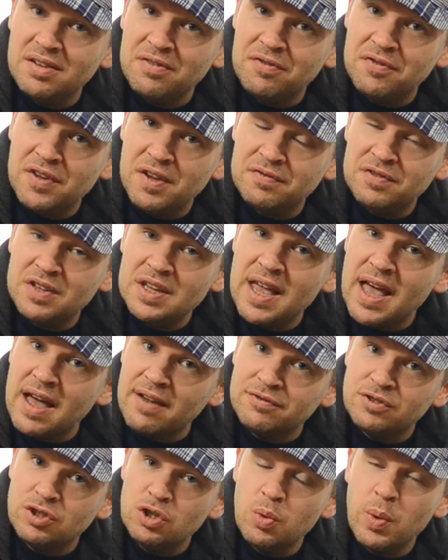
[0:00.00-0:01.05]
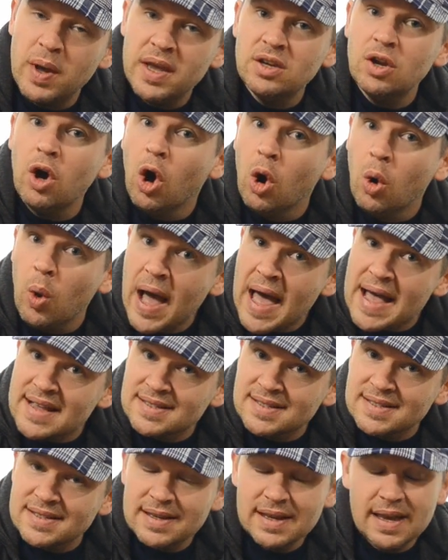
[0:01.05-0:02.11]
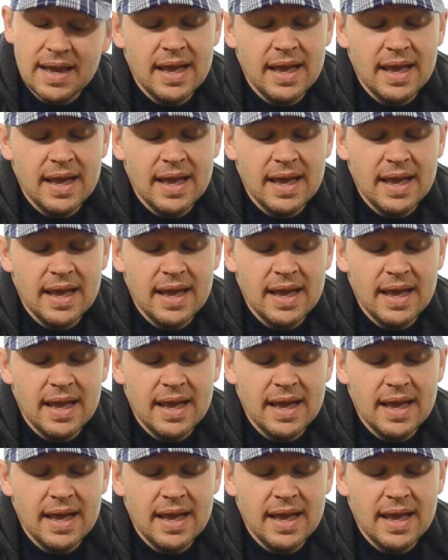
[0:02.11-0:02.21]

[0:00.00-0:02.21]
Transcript: to 50 f2.8 OS,